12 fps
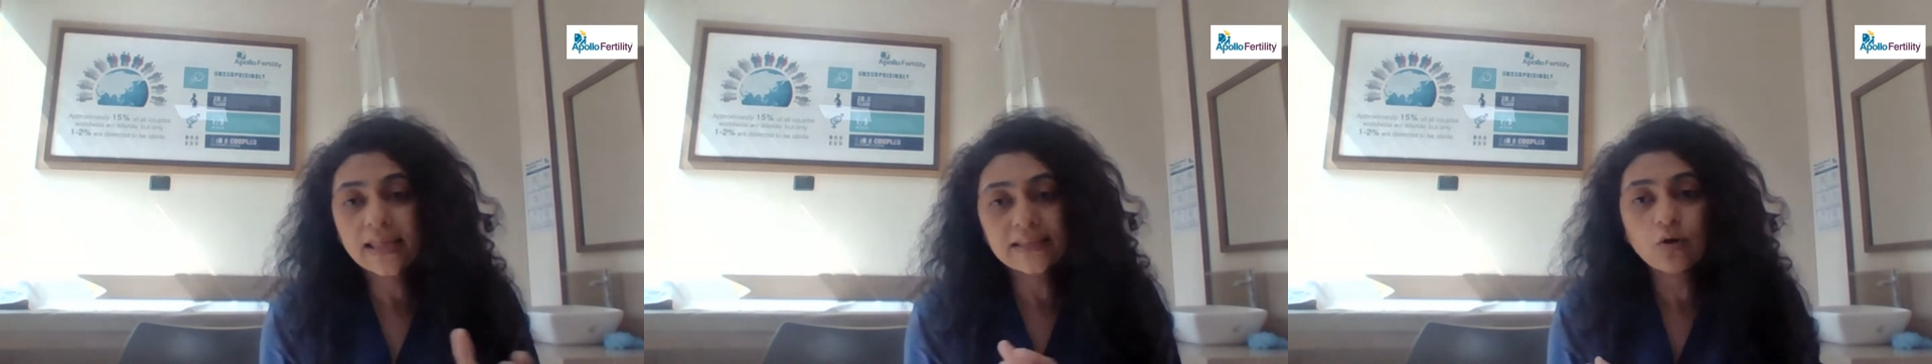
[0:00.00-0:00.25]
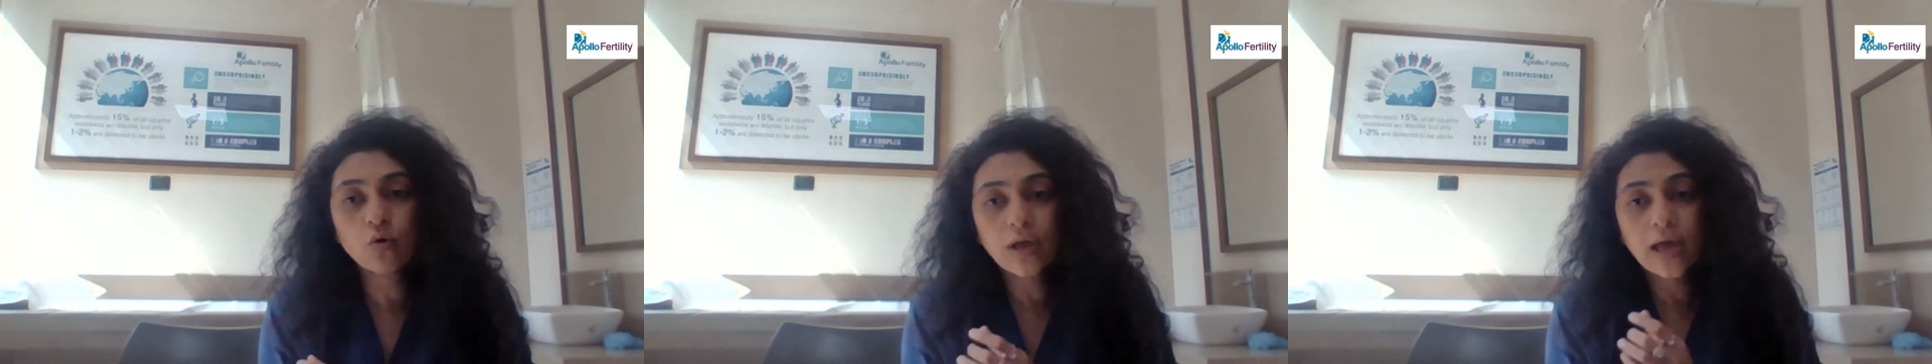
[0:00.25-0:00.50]
and
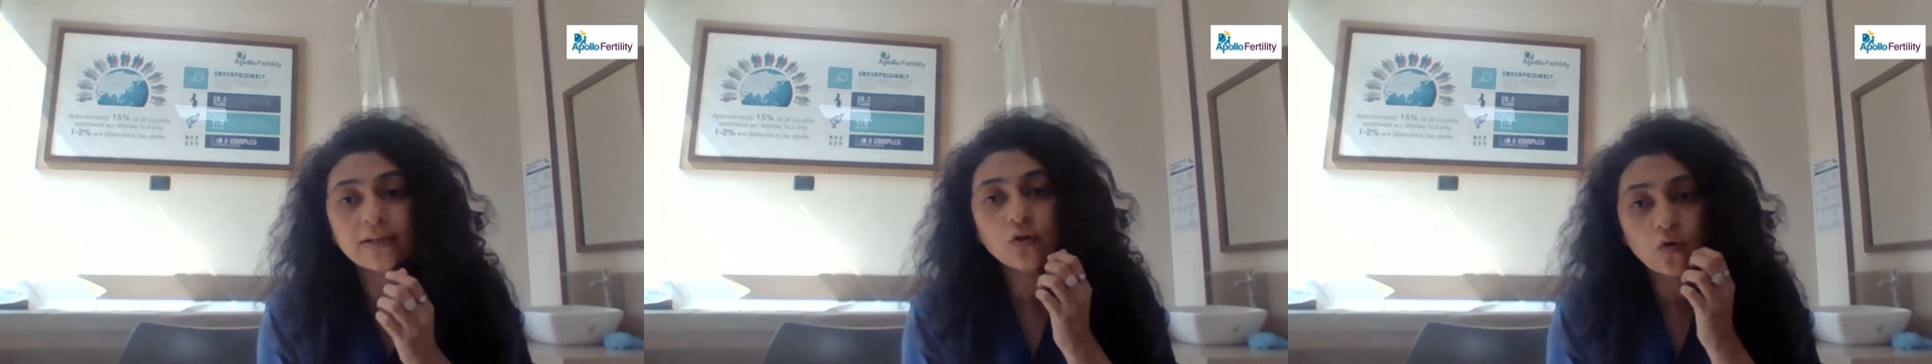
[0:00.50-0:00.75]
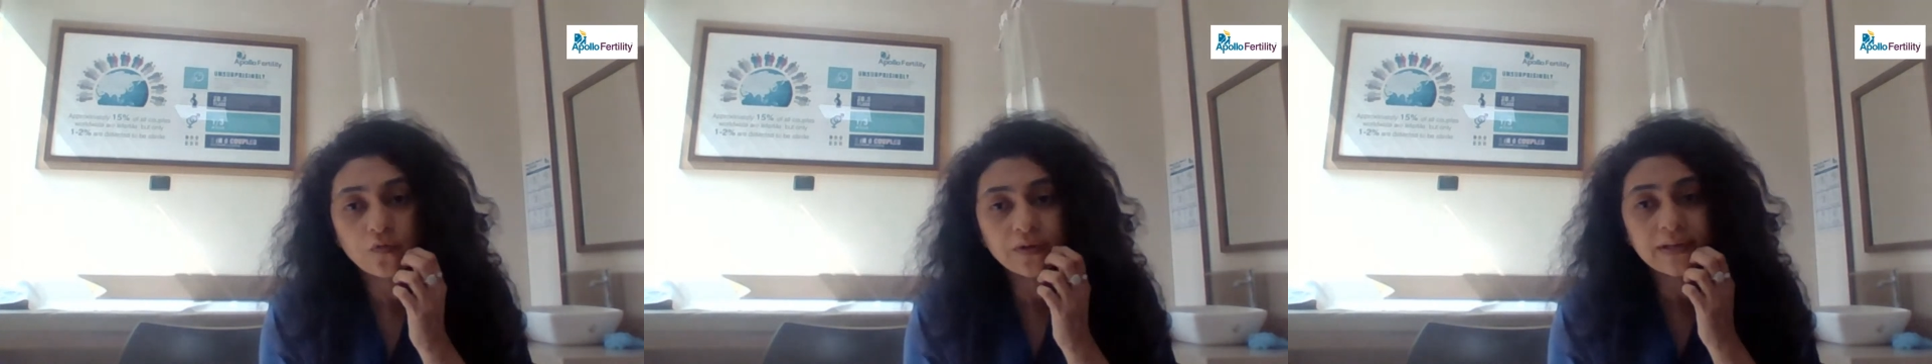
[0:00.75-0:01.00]
the other
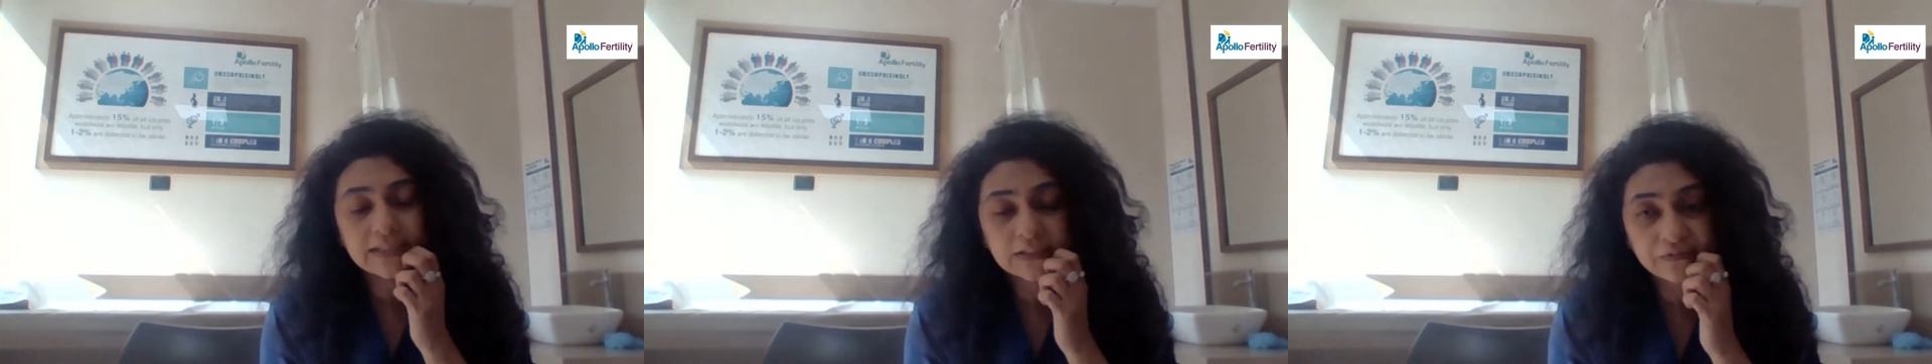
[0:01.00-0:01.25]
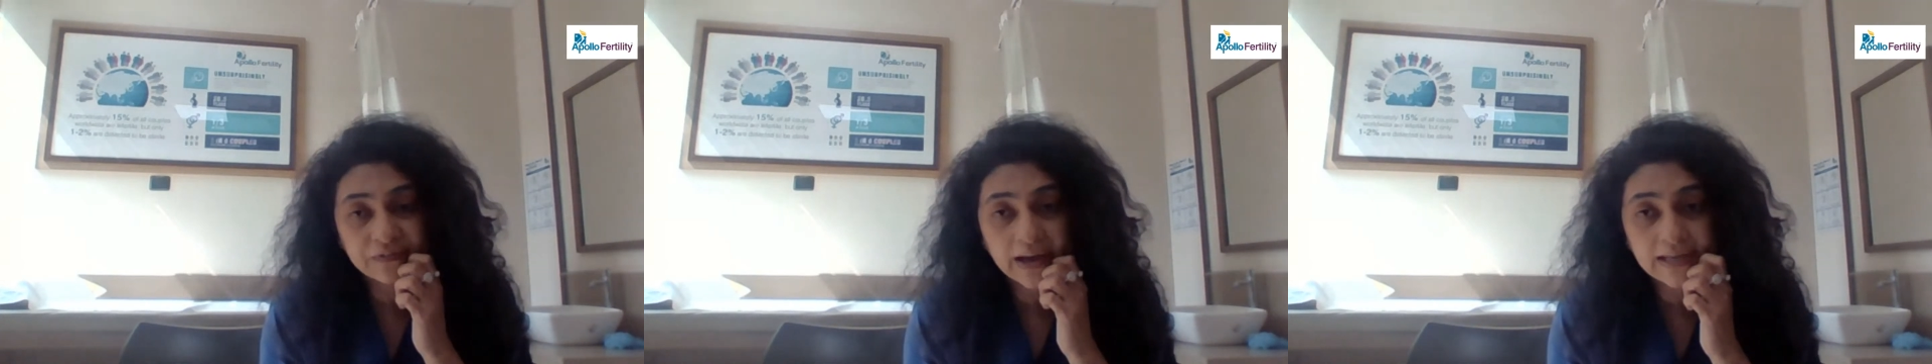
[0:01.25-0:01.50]
ovary is
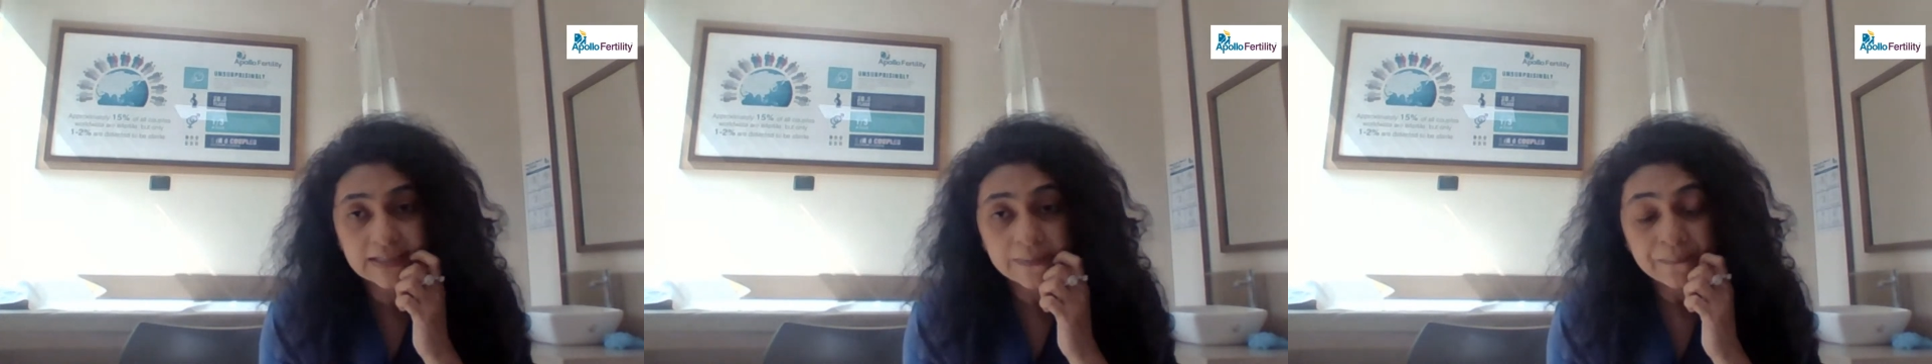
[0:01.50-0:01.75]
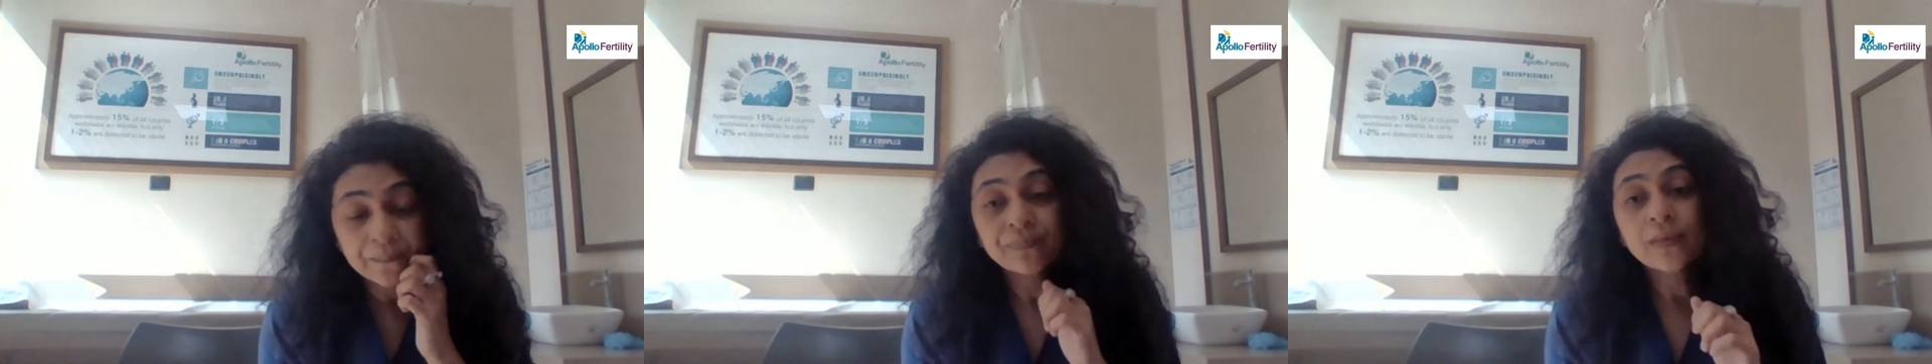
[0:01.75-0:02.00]
fine.